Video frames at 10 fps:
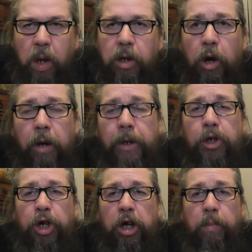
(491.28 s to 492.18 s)
Now I'm
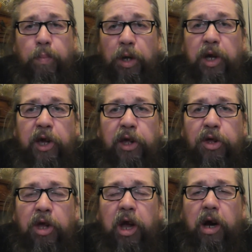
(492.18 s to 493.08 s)
actually a complete
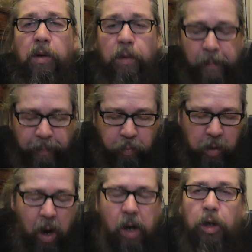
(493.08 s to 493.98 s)
heathen here,
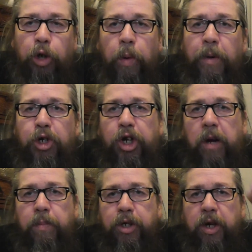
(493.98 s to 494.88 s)
because with my
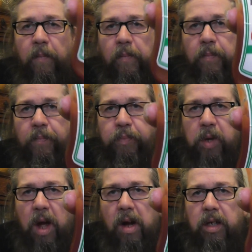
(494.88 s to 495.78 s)
chips,
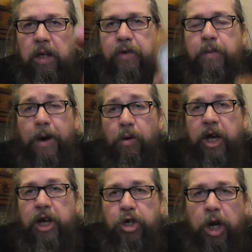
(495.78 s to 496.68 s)
I love tomato
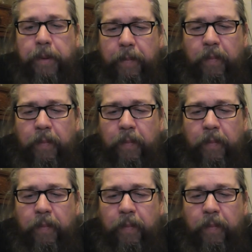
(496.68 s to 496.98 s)
ketchup.